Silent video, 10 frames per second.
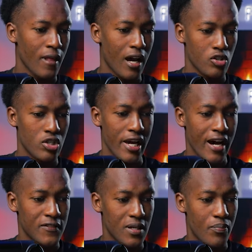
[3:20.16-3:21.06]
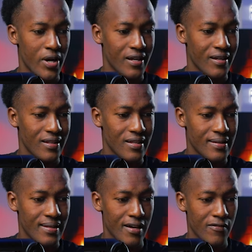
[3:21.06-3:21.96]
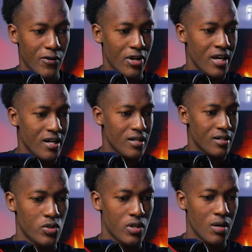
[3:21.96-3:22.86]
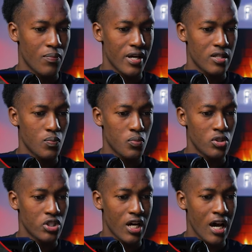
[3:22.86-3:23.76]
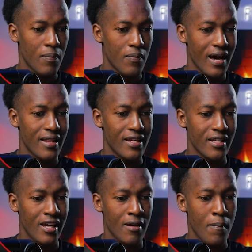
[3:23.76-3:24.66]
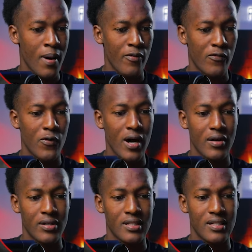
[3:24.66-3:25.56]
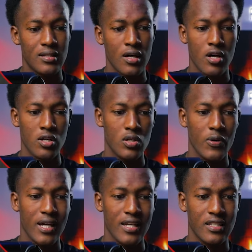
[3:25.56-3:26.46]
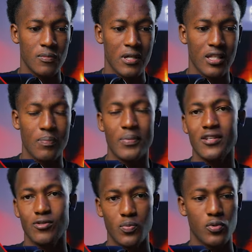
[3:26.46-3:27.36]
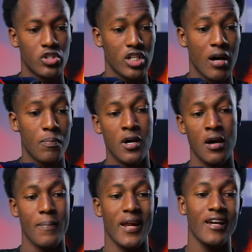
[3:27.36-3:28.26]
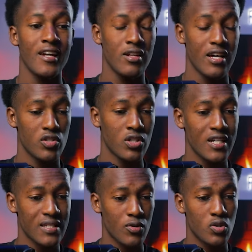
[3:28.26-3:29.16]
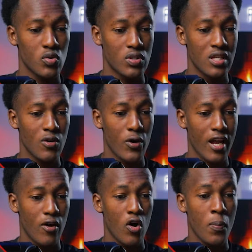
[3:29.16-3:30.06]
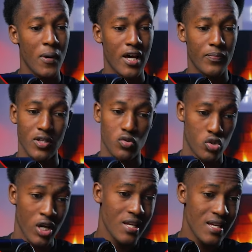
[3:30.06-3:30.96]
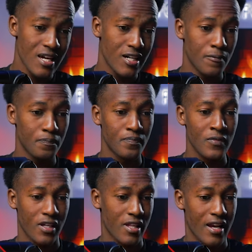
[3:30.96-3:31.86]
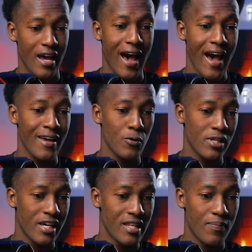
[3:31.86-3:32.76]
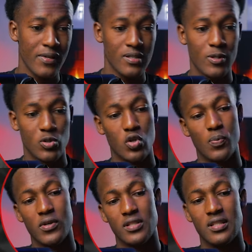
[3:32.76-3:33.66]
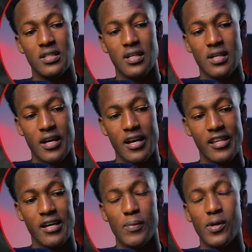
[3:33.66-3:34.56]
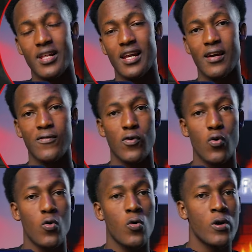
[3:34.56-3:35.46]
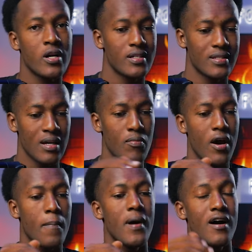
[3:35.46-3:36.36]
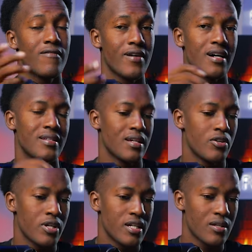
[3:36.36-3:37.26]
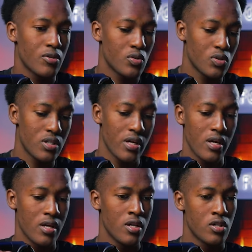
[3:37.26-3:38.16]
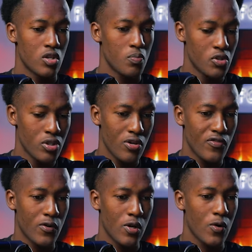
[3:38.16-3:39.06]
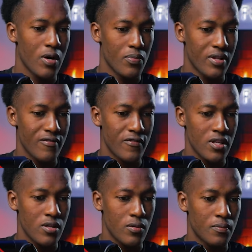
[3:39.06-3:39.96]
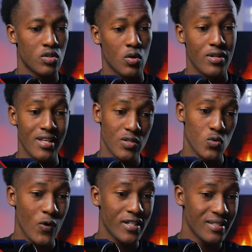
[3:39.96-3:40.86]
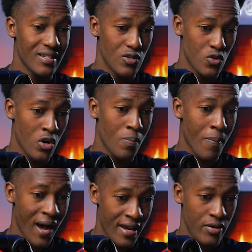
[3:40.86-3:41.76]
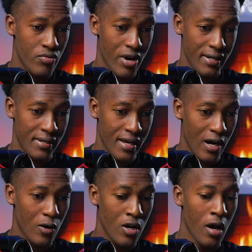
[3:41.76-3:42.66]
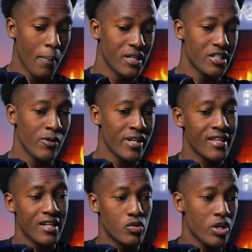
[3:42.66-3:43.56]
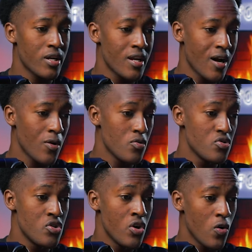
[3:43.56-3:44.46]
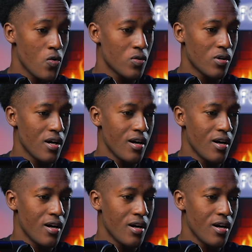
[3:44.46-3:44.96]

actually, after breaking this level here, we saw the price push up and then came back for a retest. So we can expect the price to push up. But again, as you guys are going to see, when I open up the trade here, then I will either place my stop loss either below the level or somewhere above, as how you guys are going to see. So be sure you follow up with the video. So that's what is on mind right now. But shall we get the trade now? No.